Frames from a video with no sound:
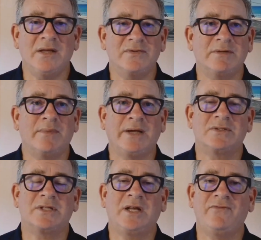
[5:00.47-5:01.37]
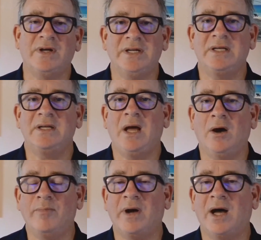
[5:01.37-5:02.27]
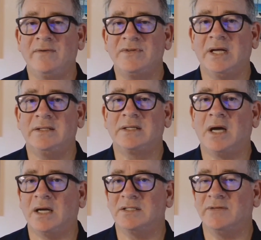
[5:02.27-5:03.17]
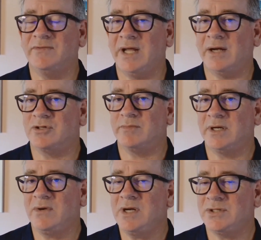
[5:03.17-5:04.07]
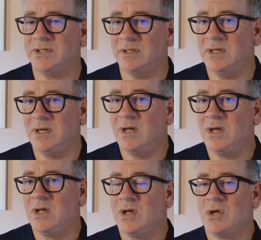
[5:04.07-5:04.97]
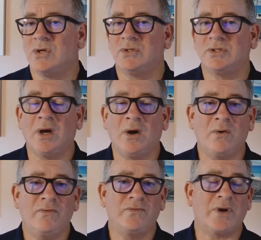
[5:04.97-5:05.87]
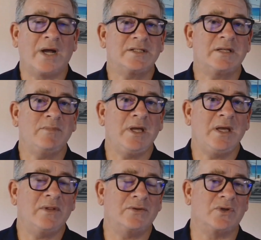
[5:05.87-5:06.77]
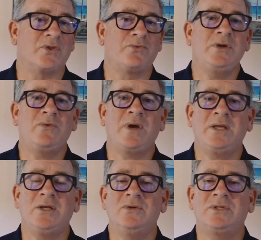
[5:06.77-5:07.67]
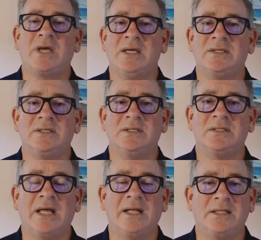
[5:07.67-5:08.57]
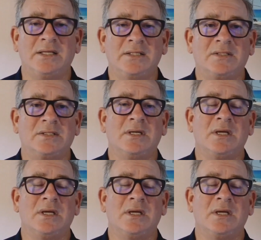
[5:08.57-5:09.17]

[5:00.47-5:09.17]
if some Microsoft funding can help offset the cost of an Azure migration. So you're asking me, those are three great use cases that this